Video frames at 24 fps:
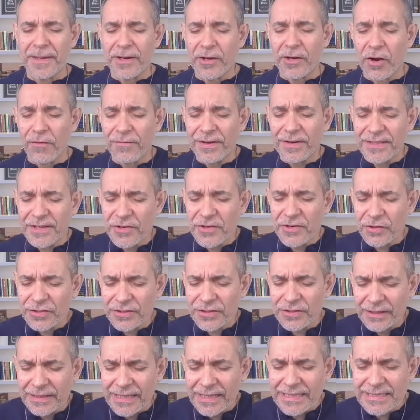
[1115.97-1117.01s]
Beloved, if you're
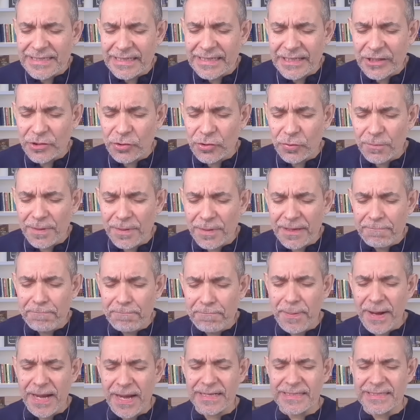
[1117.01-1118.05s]
still listening to me,
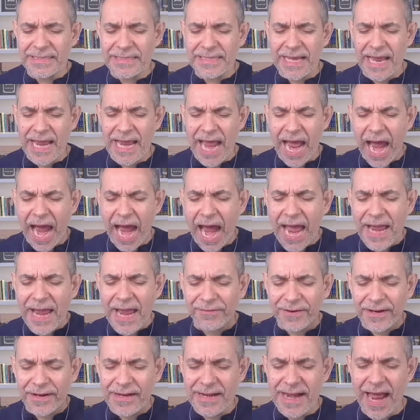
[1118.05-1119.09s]
please say,
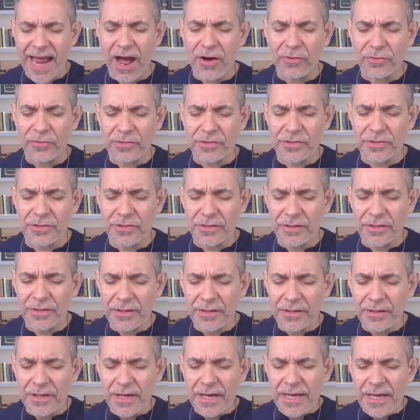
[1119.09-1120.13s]
I renounce
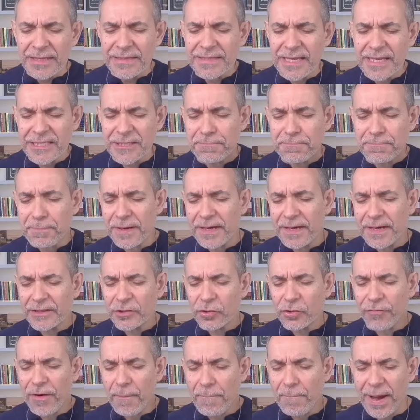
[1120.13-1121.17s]
the
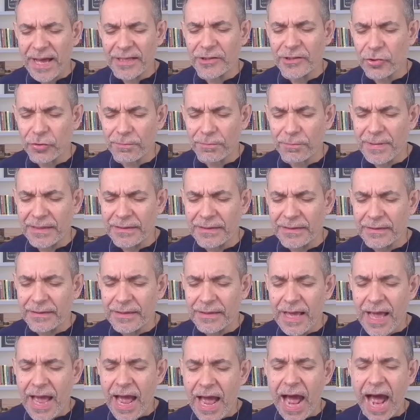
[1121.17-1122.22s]
spirit of abandonment.
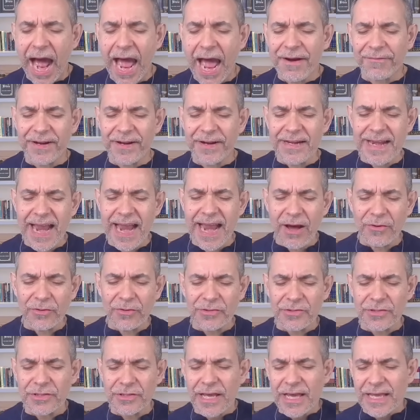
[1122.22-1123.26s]
I
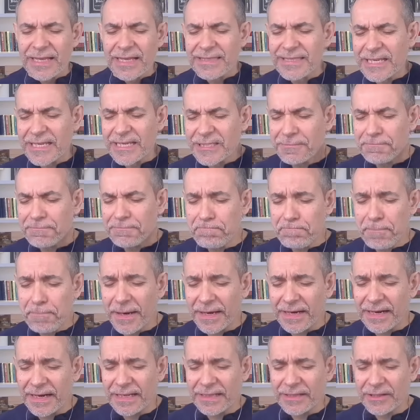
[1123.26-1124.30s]
renounce the
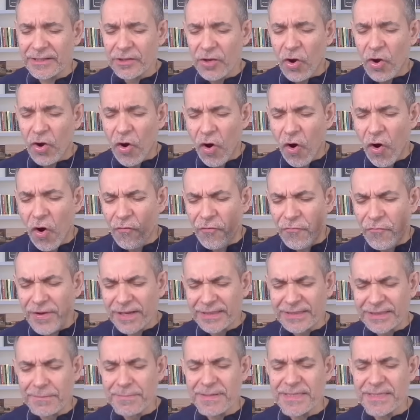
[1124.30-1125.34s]
spirit of
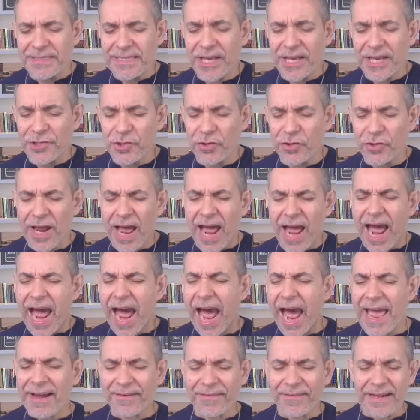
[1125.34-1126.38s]
victimization.
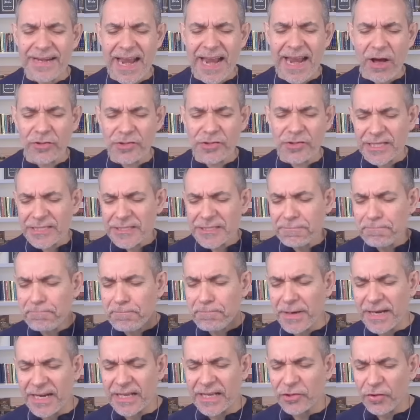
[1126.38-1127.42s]
I renounce the
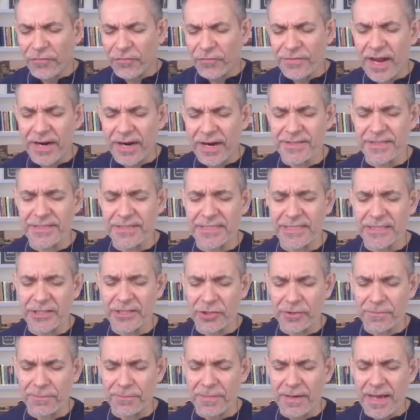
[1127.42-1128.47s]
spirit of
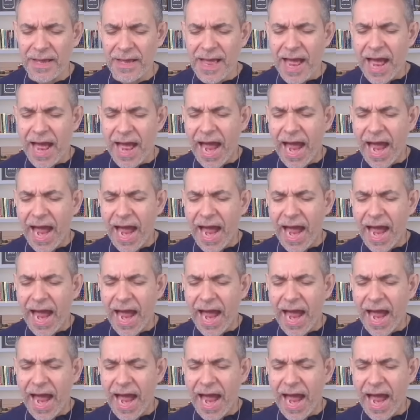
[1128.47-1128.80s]
narcissism.